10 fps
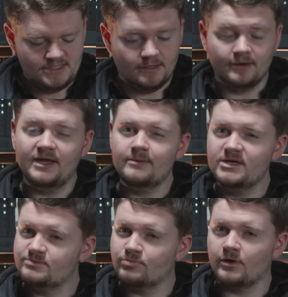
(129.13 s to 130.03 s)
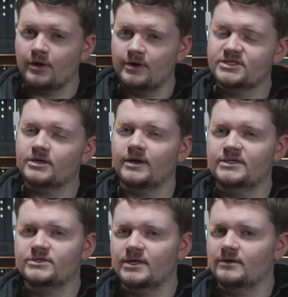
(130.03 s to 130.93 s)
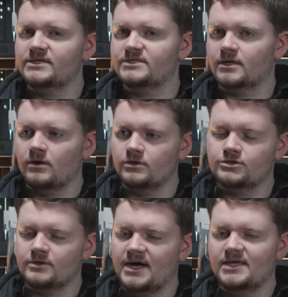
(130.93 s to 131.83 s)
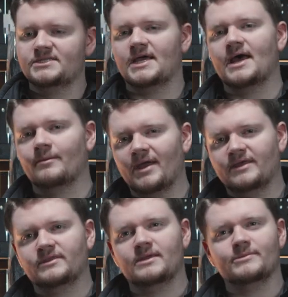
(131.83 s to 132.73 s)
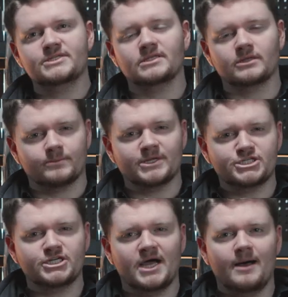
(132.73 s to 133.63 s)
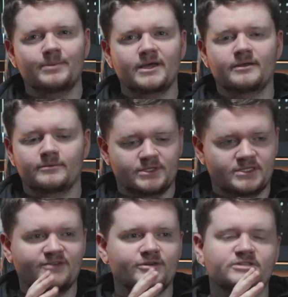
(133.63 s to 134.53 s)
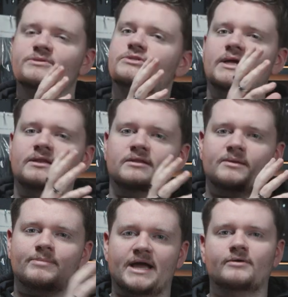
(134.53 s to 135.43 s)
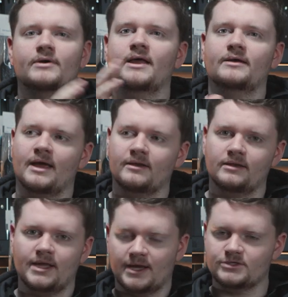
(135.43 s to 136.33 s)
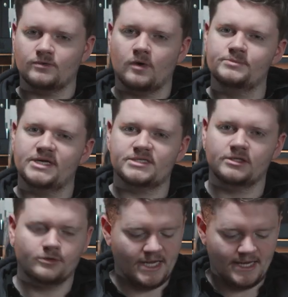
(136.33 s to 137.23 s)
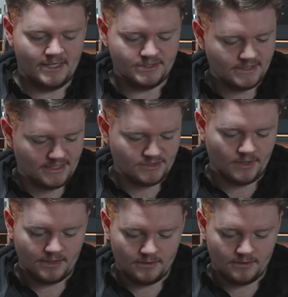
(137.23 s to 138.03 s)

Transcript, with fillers: So Image Pro, is going to increase the contrast and make the images a little bit sharper, difference between the background and the actual objects you're looking at, so that's quite